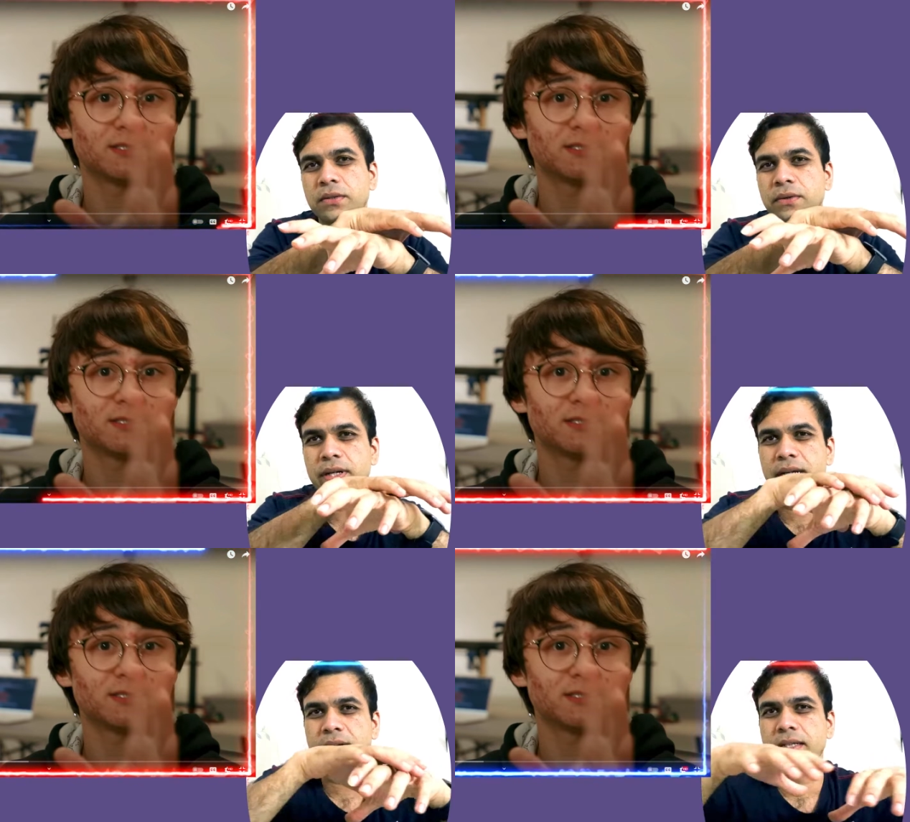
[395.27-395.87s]
Speaker 1: to
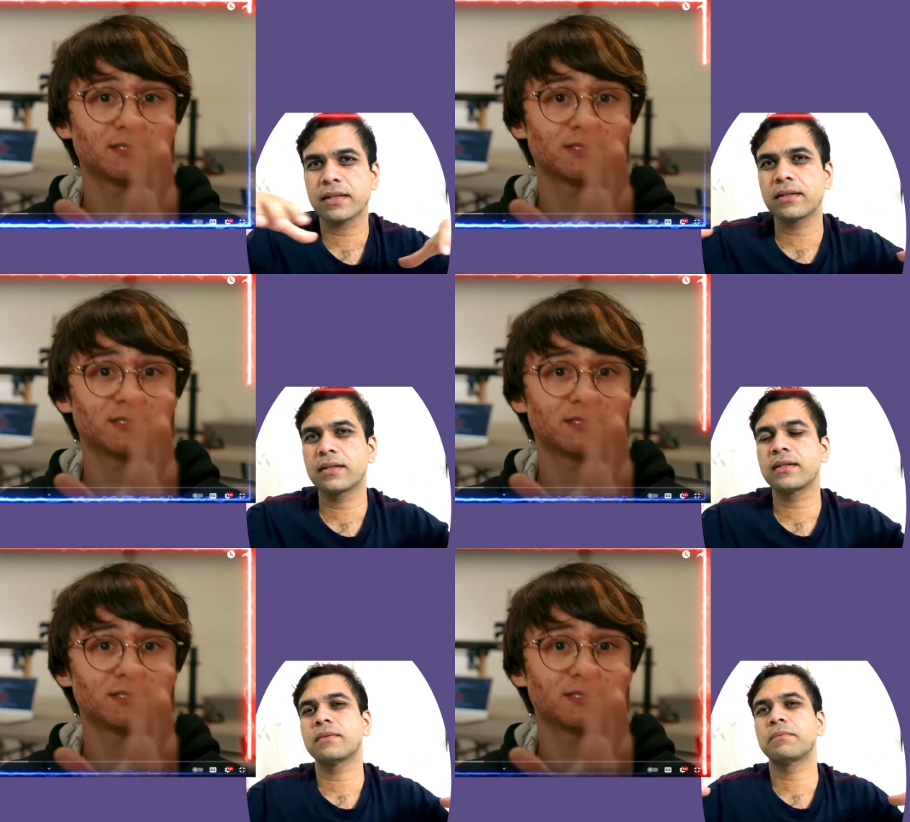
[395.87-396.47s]
create
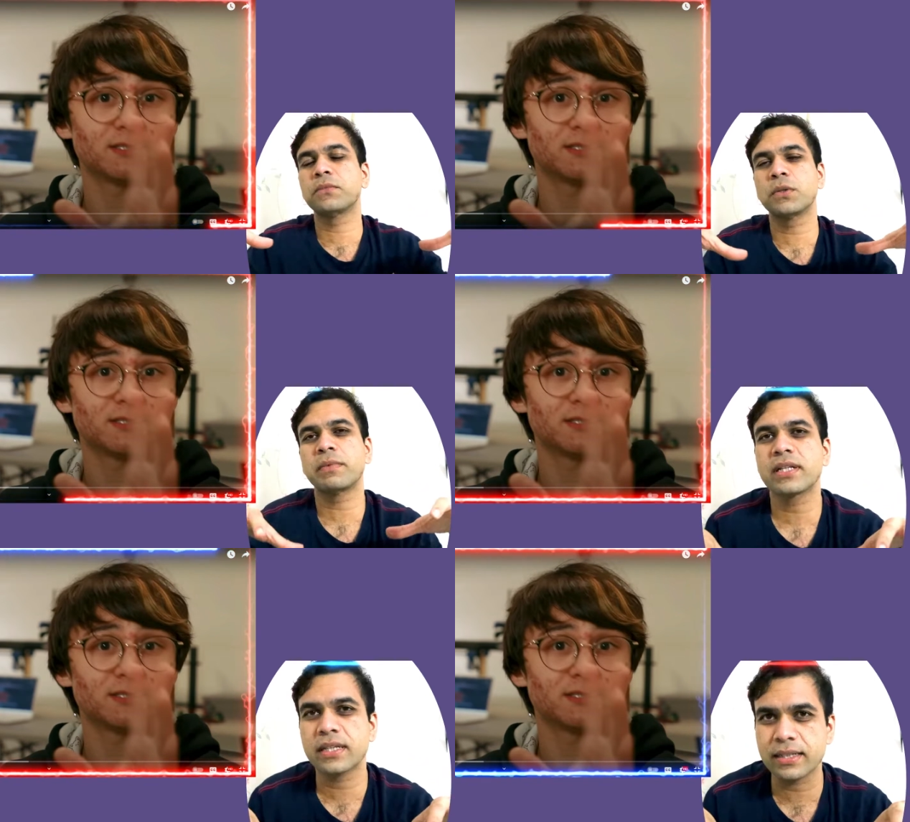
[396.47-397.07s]
a
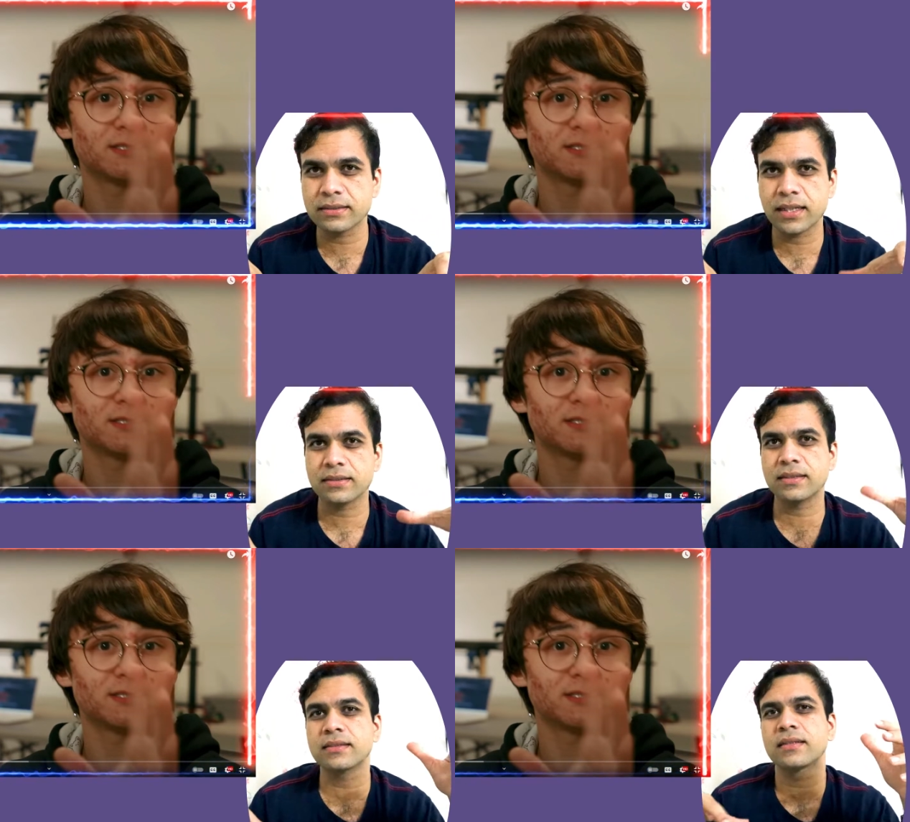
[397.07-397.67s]
moment in the
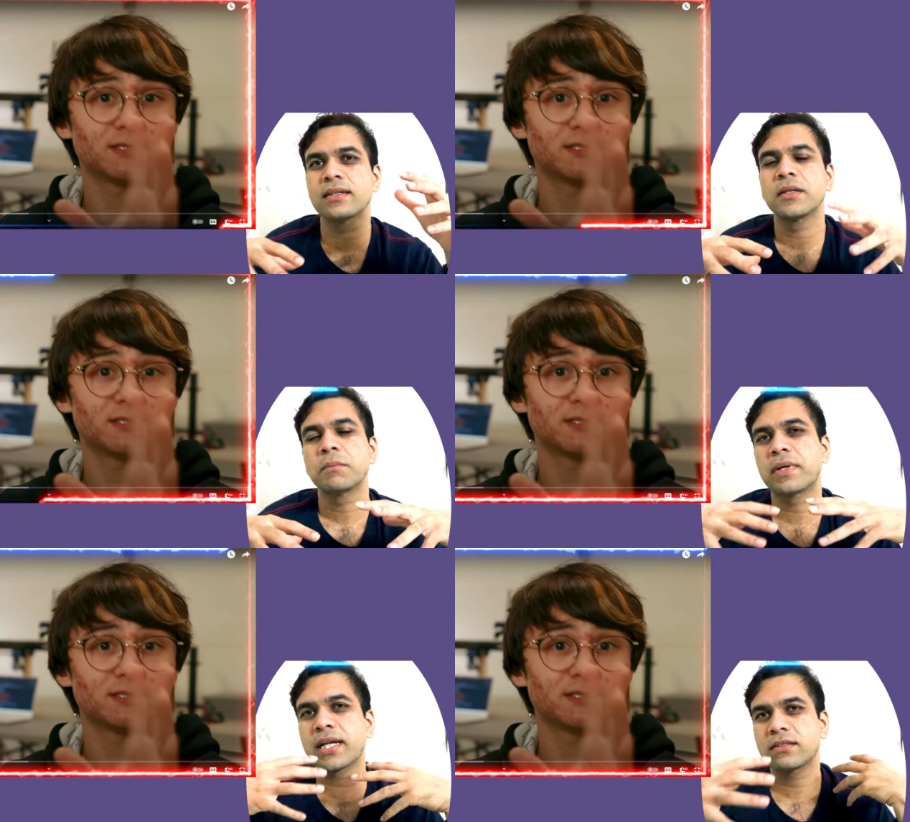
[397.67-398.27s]
x-axis,
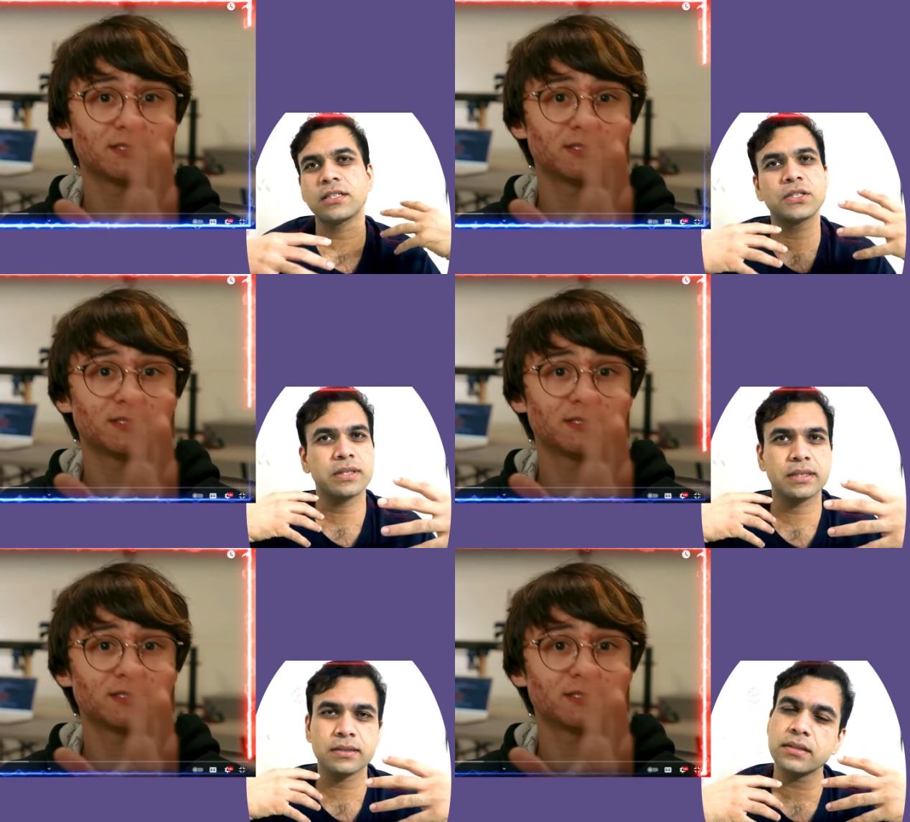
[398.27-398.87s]
but actually
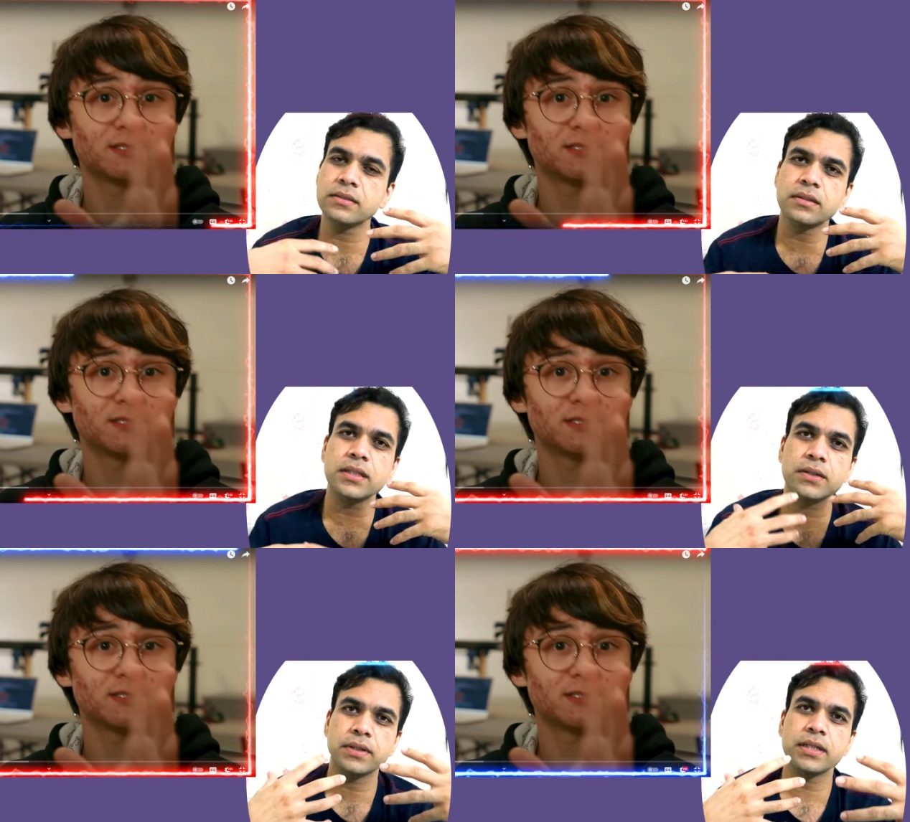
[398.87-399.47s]
during the
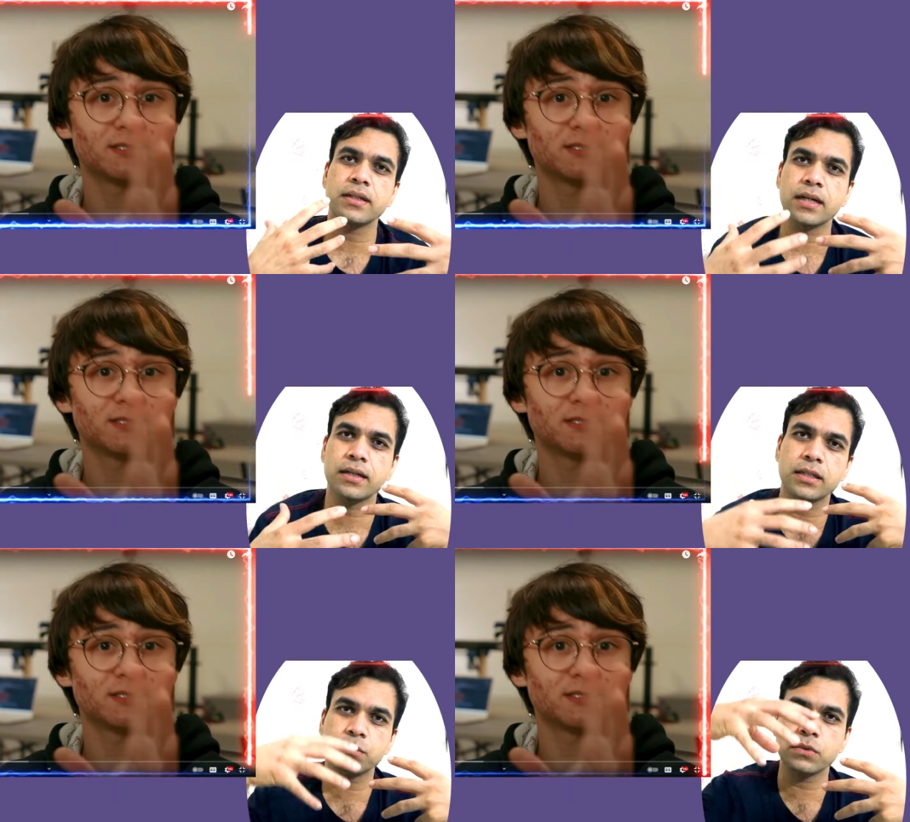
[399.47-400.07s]
surgery, you need
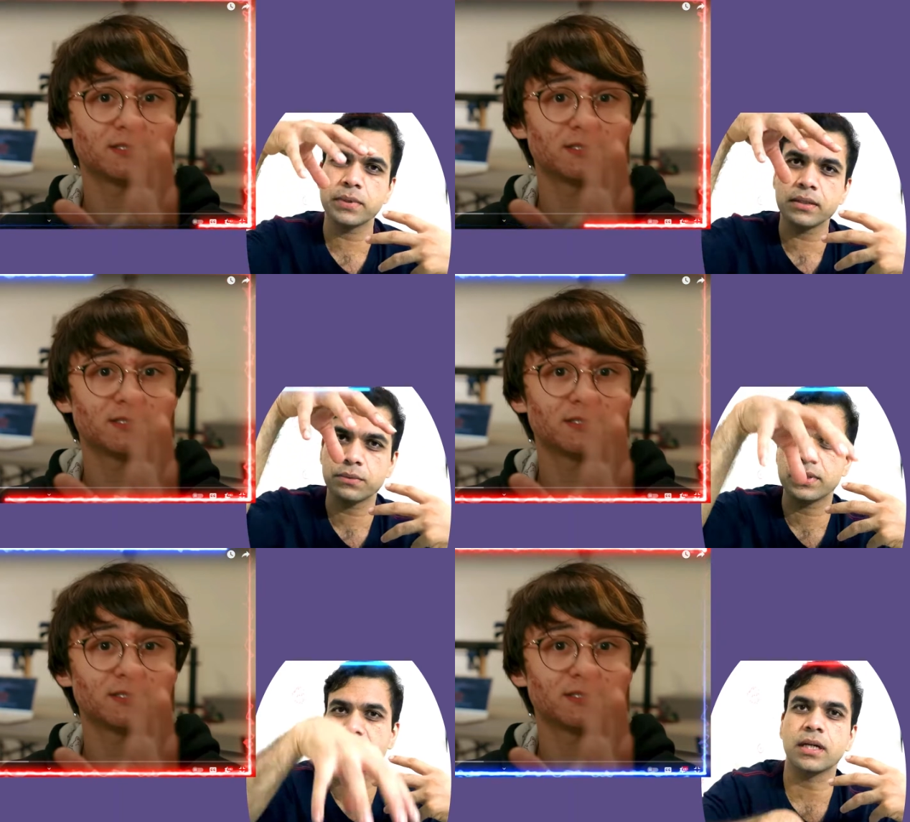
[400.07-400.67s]
another
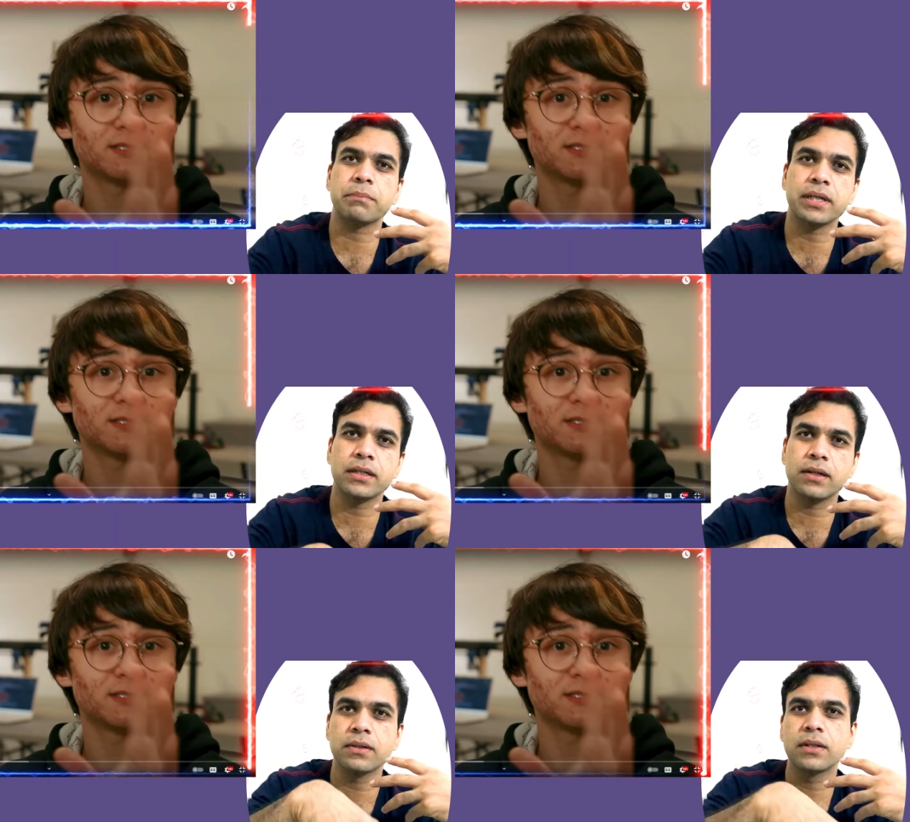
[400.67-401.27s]
moment, which is up
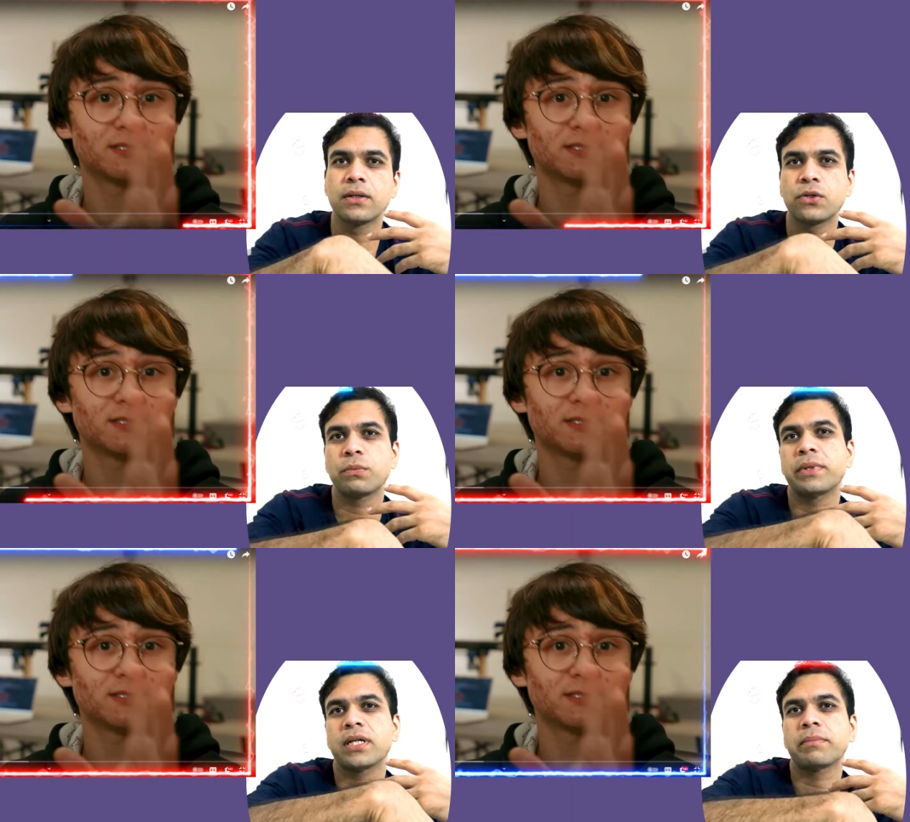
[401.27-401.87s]
and down,
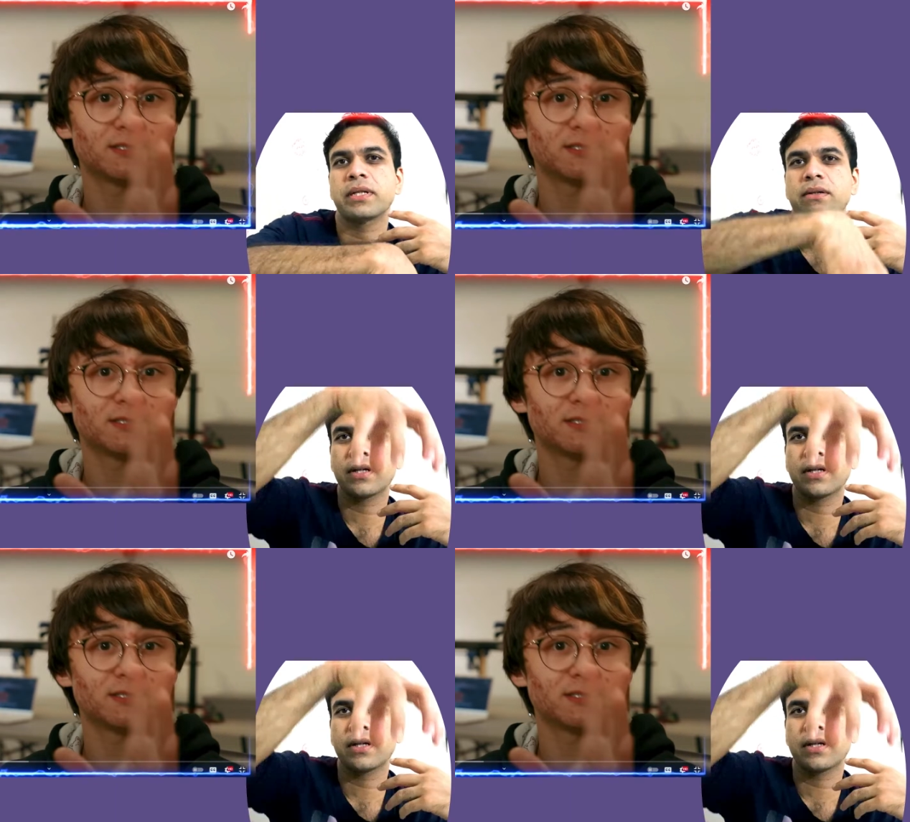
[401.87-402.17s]
to pick up and